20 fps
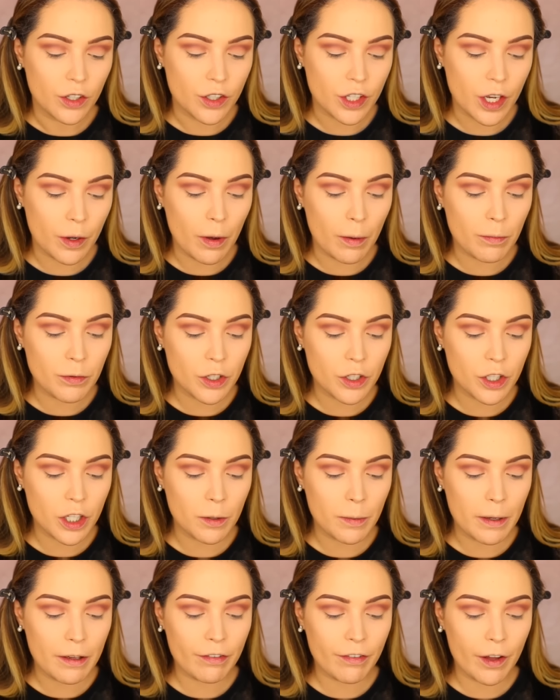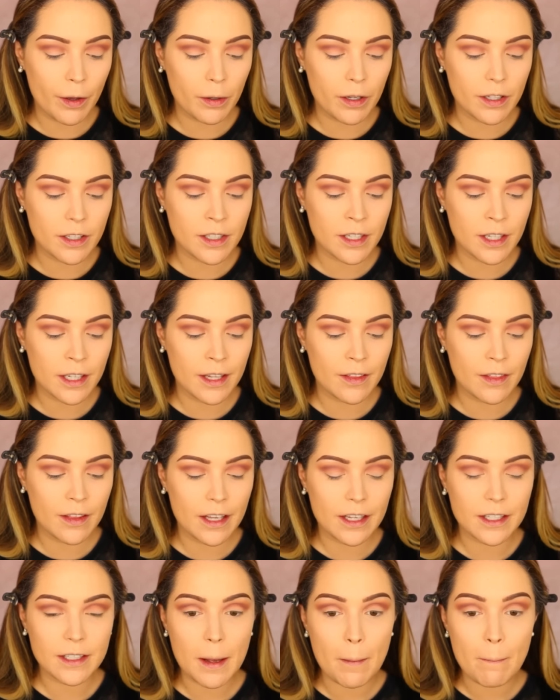So I'm just going to be focusing
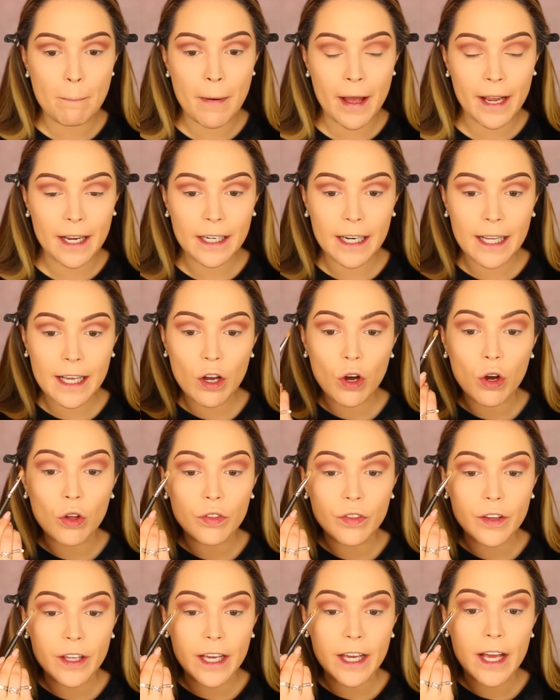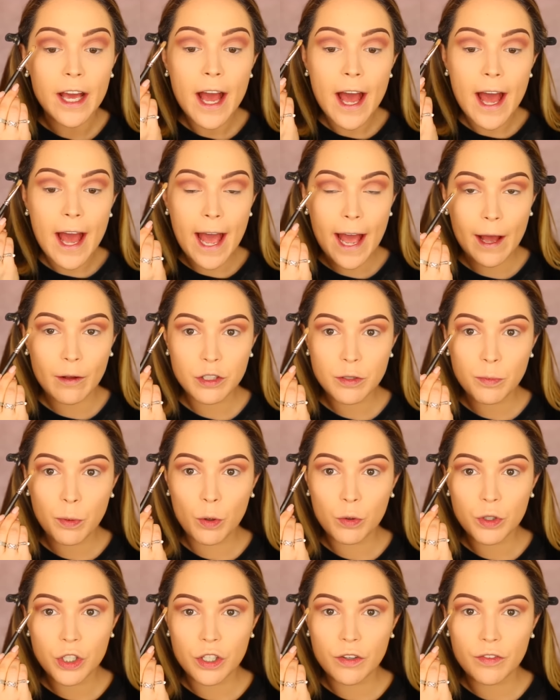this mainly on the outer
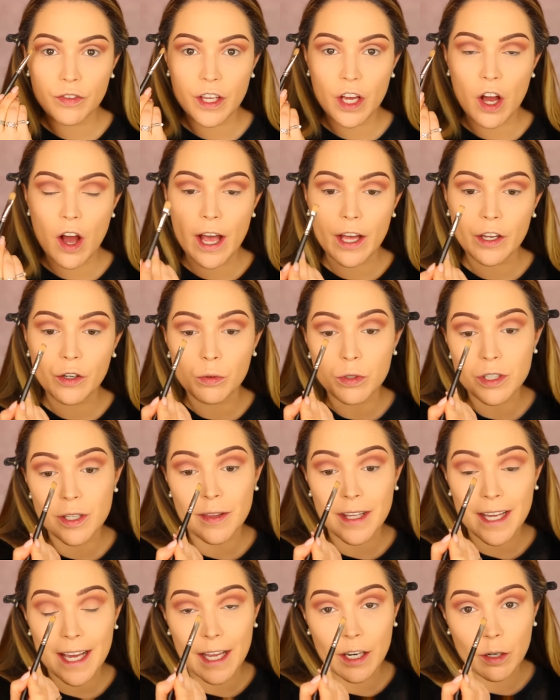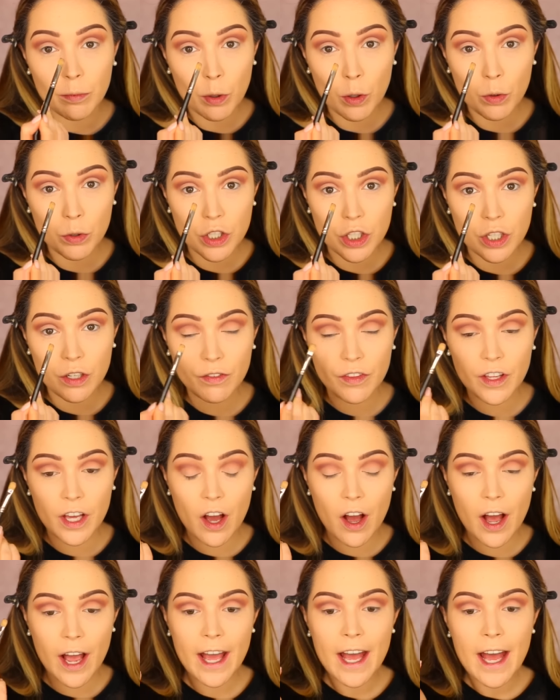portion of the eye and also the inner portion of
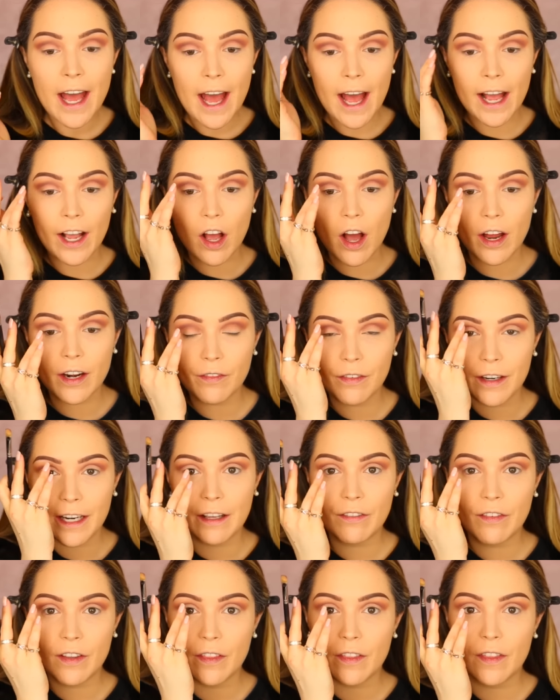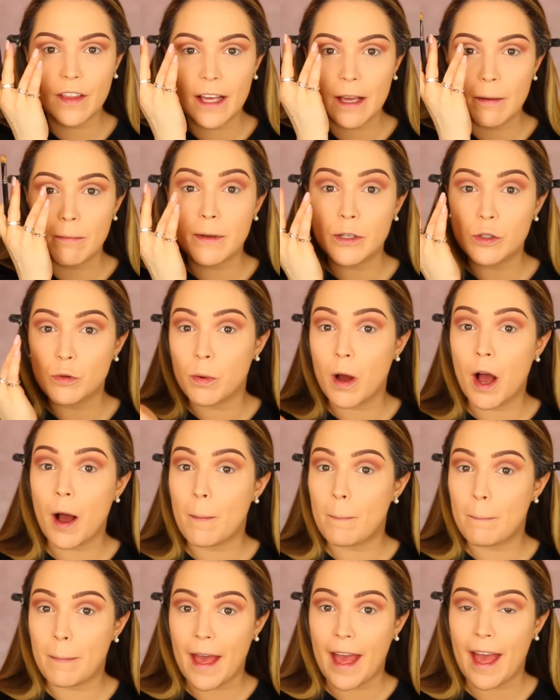the eye and kind of leaving the middle
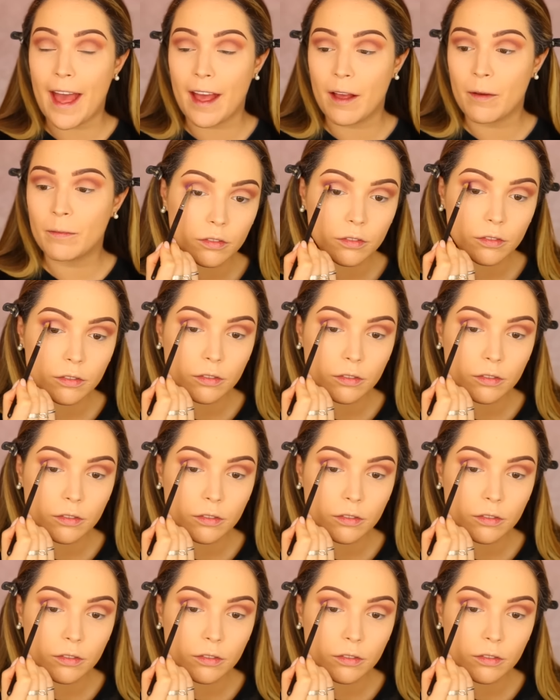part bare.